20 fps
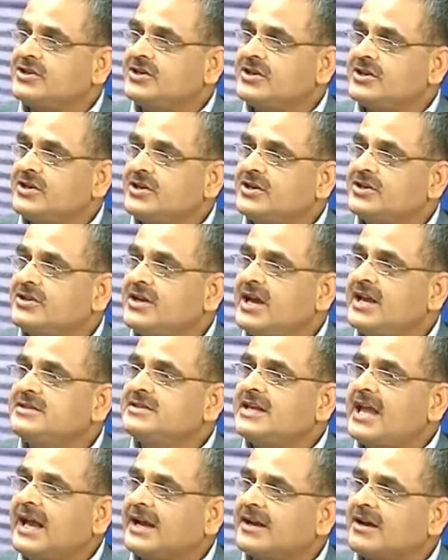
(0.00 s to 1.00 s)
in India is
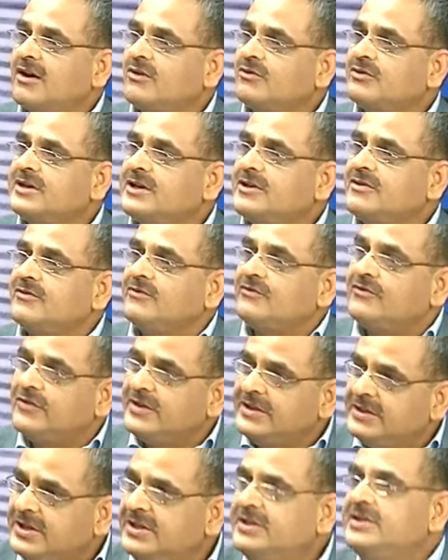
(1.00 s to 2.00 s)
accounted
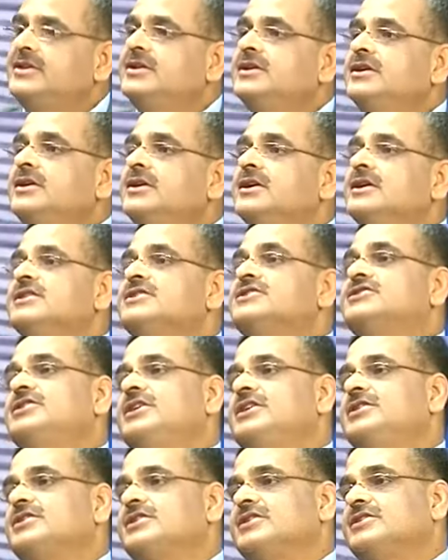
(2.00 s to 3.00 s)
within the
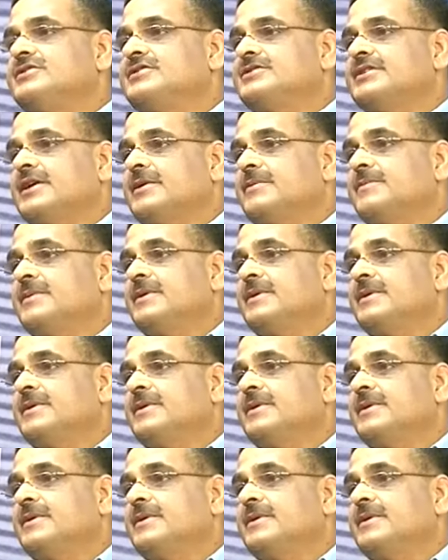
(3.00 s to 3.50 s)
state itself.